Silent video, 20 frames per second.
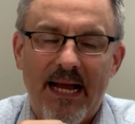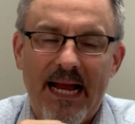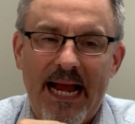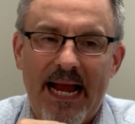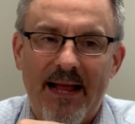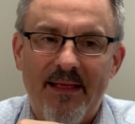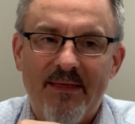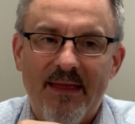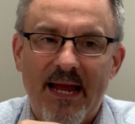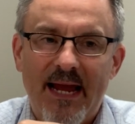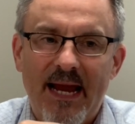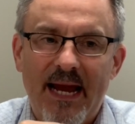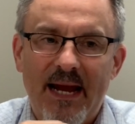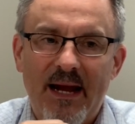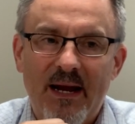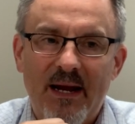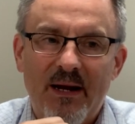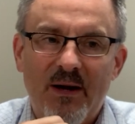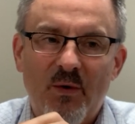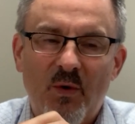and
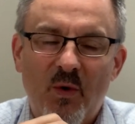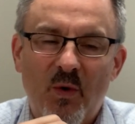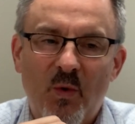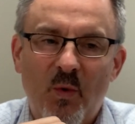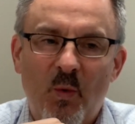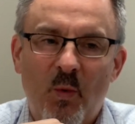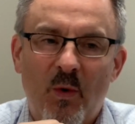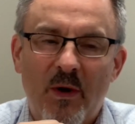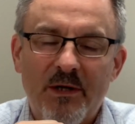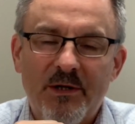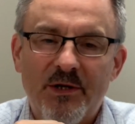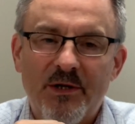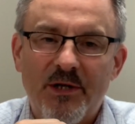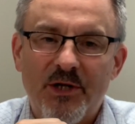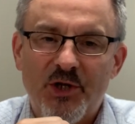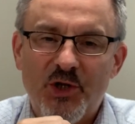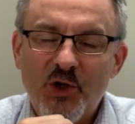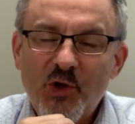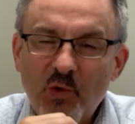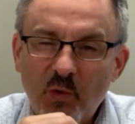they want to
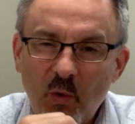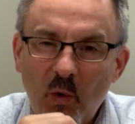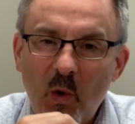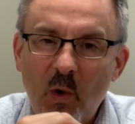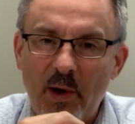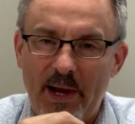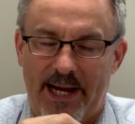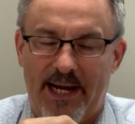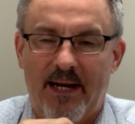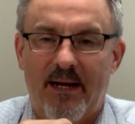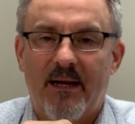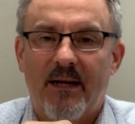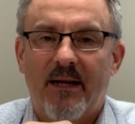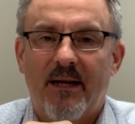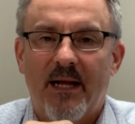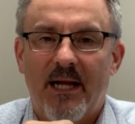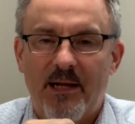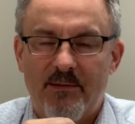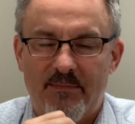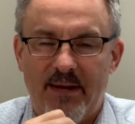destroy
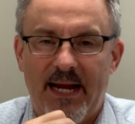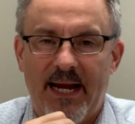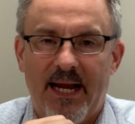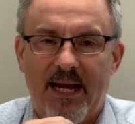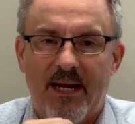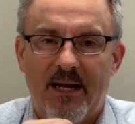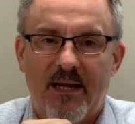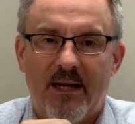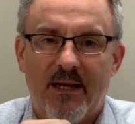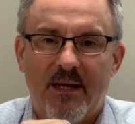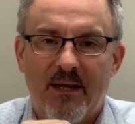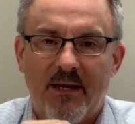a man